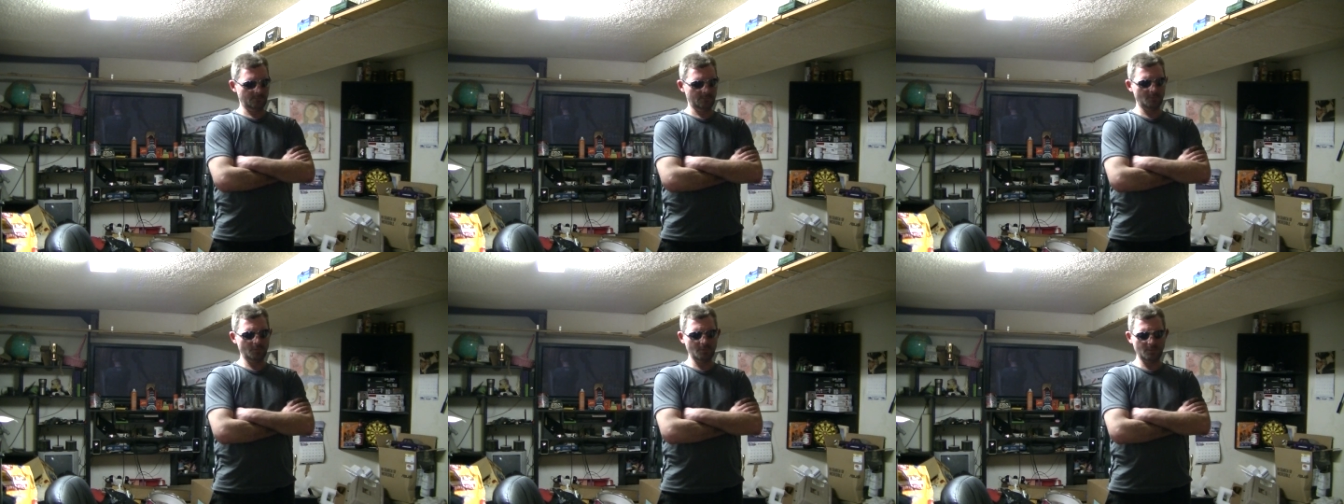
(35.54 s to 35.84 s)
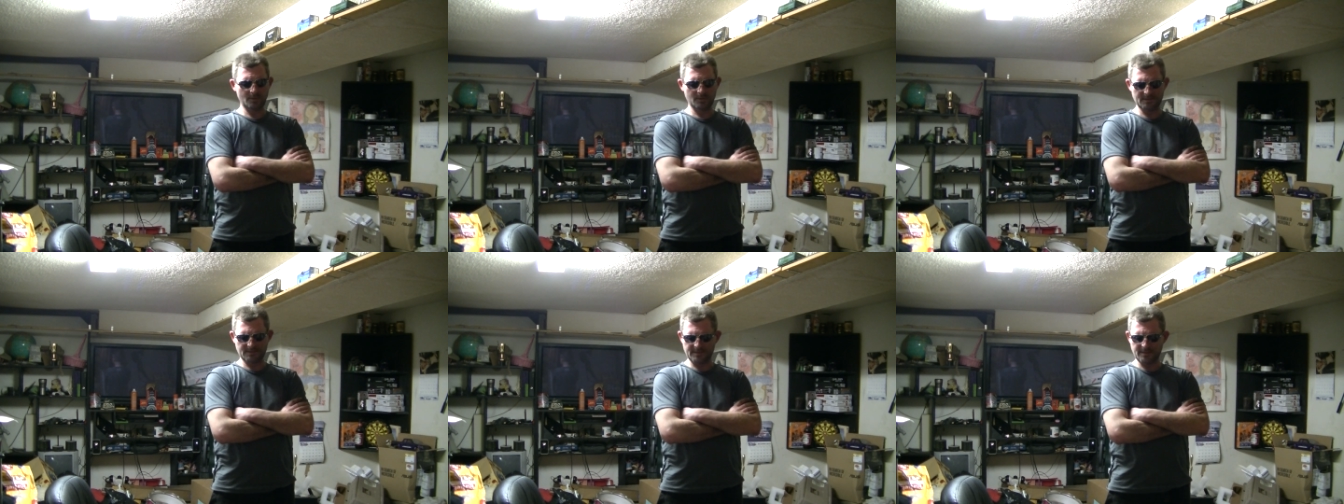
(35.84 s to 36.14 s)
what do you
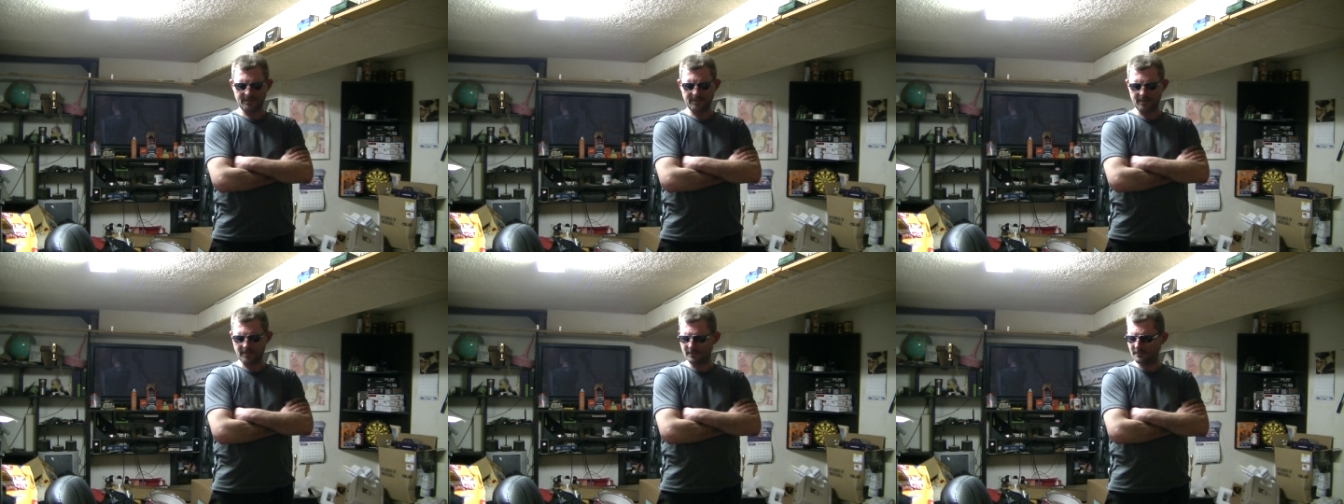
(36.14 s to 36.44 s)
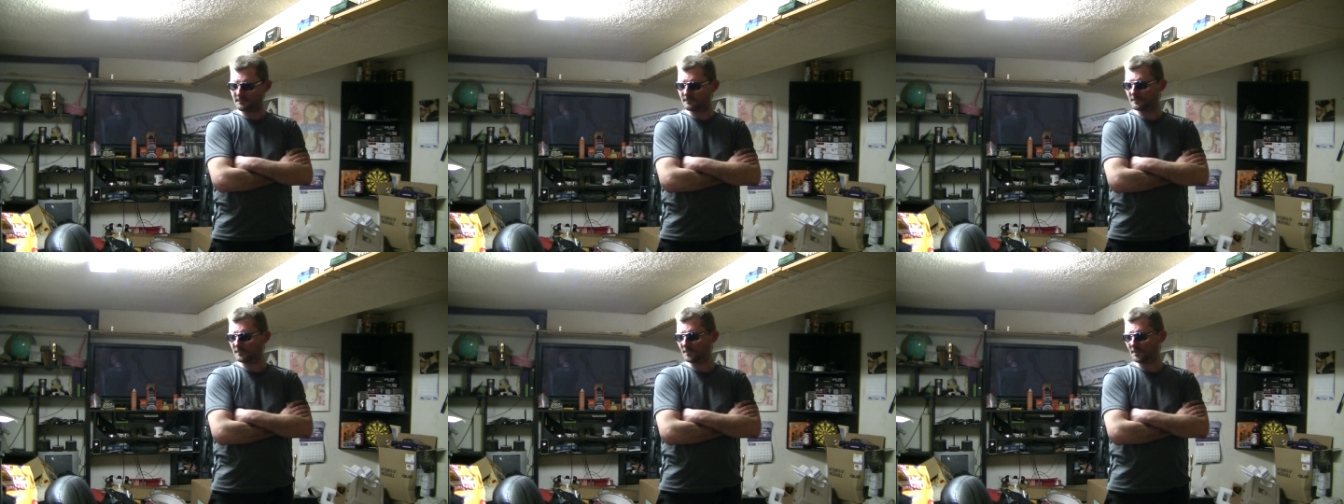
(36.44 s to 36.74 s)
want to see?
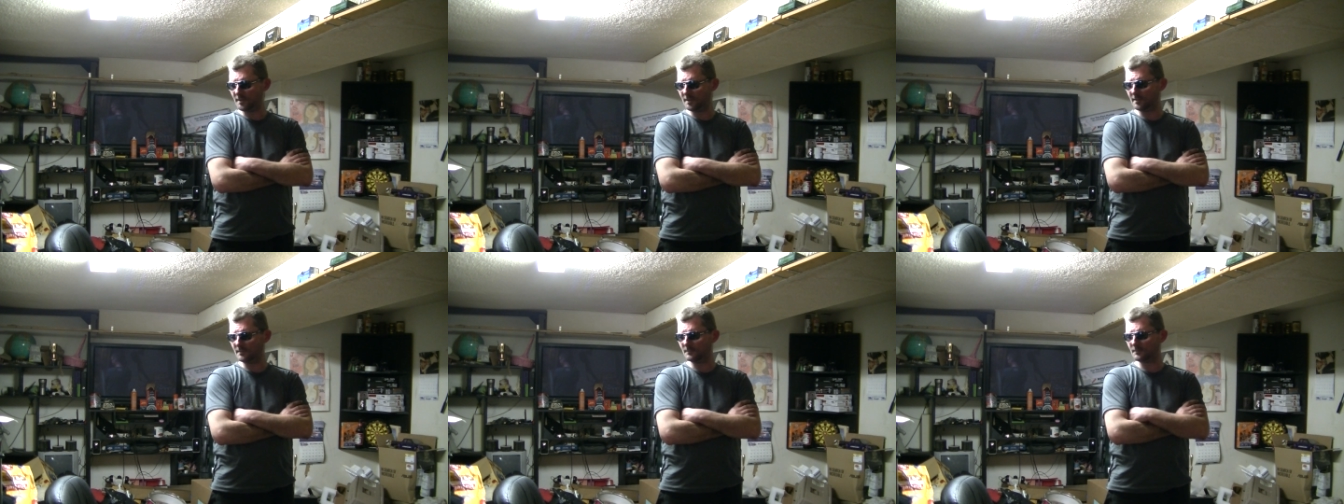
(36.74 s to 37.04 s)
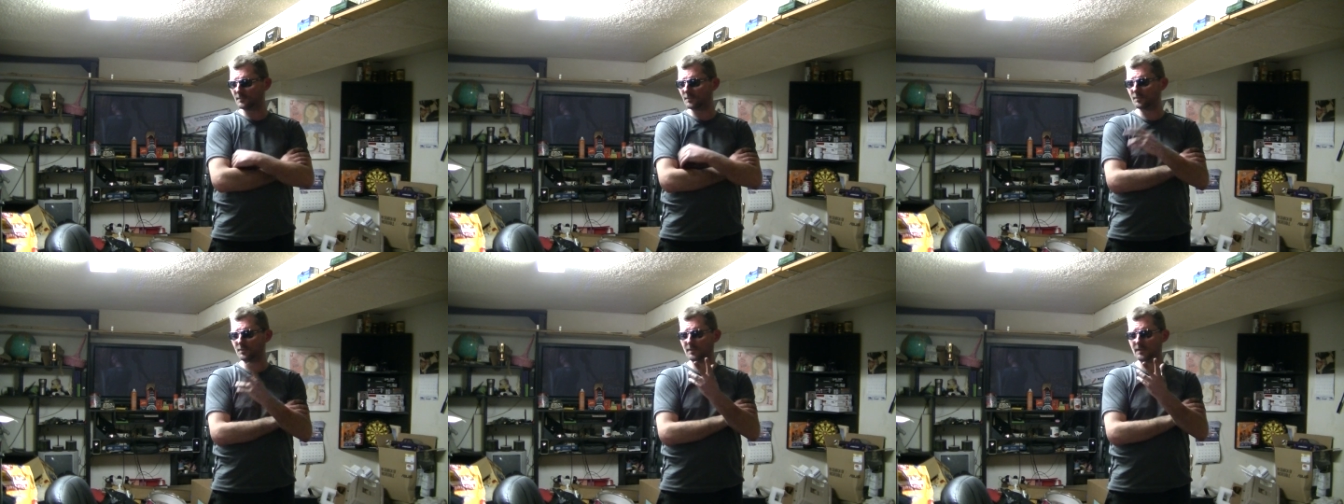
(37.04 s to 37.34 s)
Um,
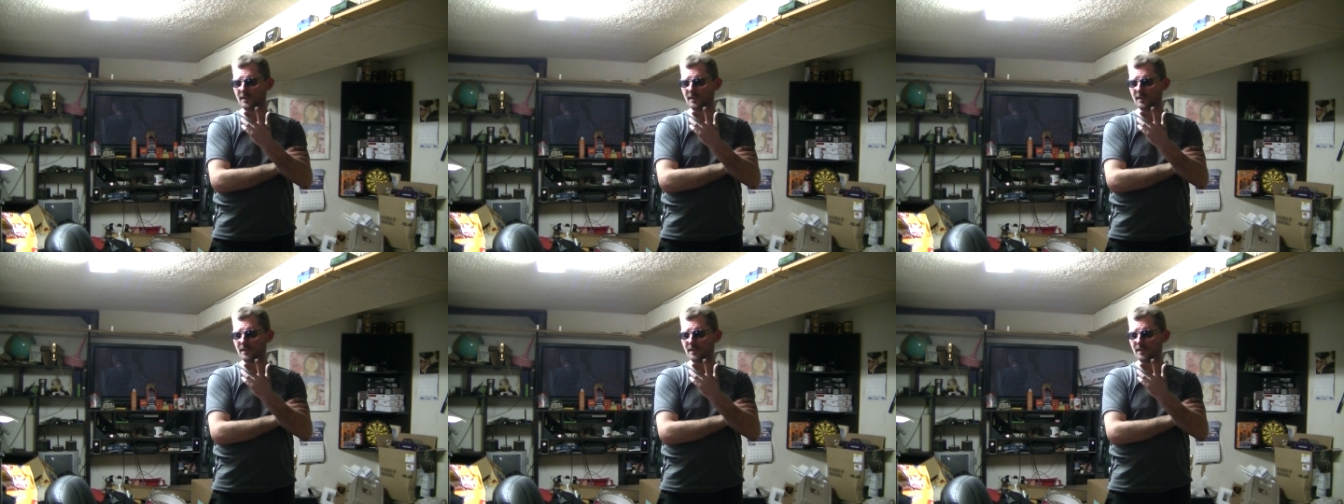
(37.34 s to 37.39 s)
three